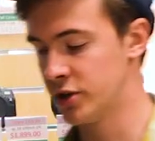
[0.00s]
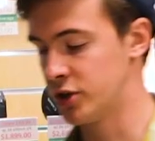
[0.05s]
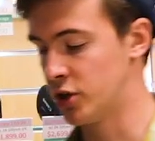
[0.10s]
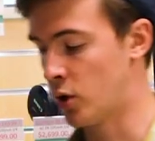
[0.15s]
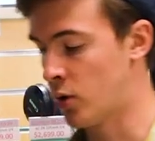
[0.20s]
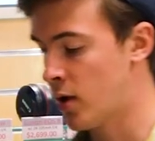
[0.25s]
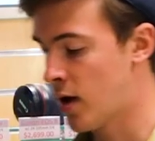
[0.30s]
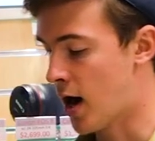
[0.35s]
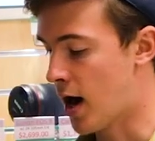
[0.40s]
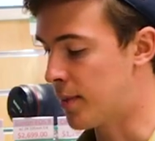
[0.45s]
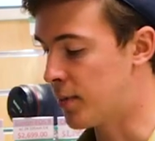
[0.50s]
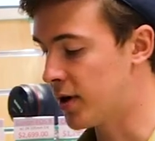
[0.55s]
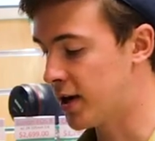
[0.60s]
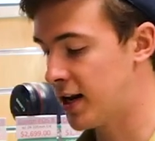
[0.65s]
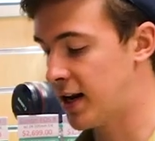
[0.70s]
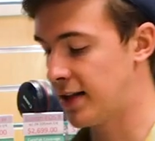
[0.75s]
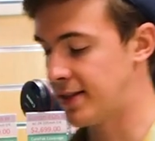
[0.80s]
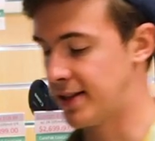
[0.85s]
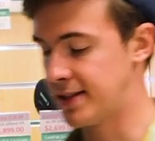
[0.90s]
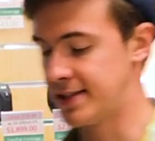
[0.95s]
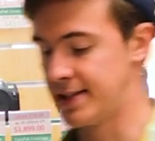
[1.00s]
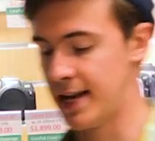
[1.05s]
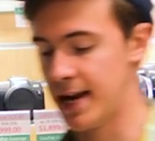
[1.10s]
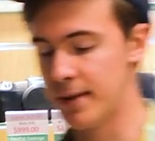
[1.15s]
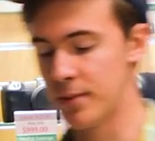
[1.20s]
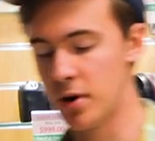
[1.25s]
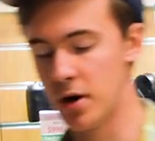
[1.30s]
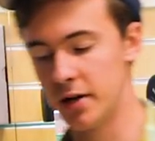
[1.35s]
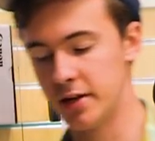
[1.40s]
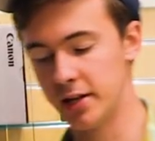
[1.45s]
So I'm looking at the
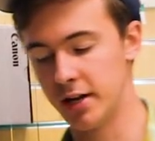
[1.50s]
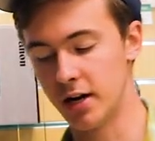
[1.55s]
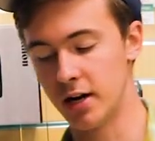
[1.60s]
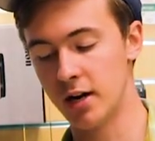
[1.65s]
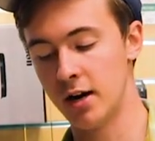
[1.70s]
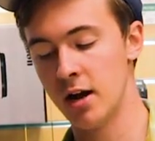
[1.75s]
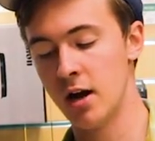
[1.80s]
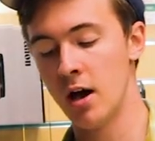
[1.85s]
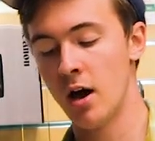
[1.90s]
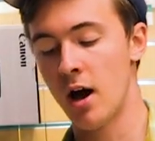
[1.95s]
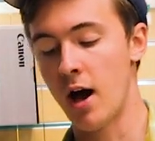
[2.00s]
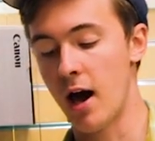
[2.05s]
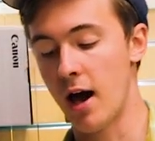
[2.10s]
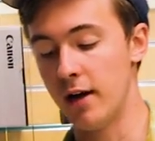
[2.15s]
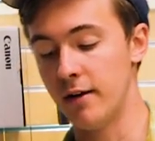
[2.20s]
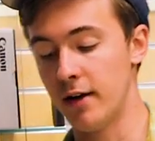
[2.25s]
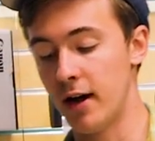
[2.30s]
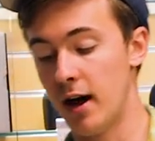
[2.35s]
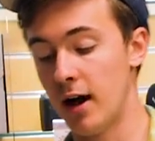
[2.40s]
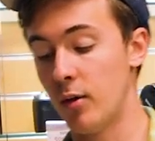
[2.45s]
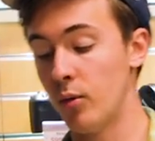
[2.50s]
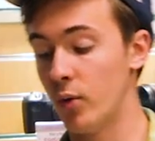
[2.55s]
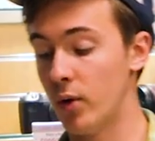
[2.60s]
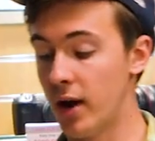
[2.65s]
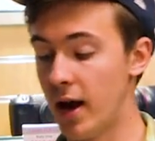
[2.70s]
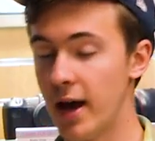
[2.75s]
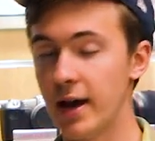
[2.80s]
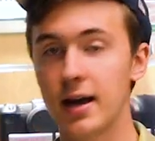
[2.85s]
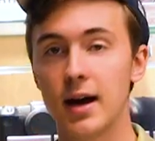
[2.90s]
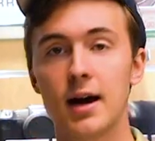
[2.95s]
Tamron here. I,
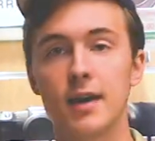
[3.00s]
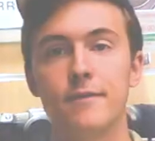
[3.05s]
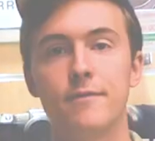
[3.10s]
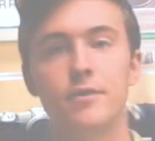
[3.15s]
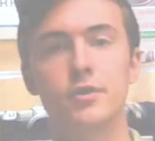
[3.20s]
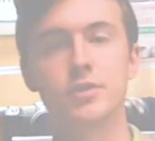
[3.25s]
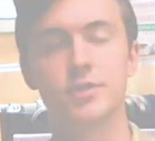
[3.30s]
when I got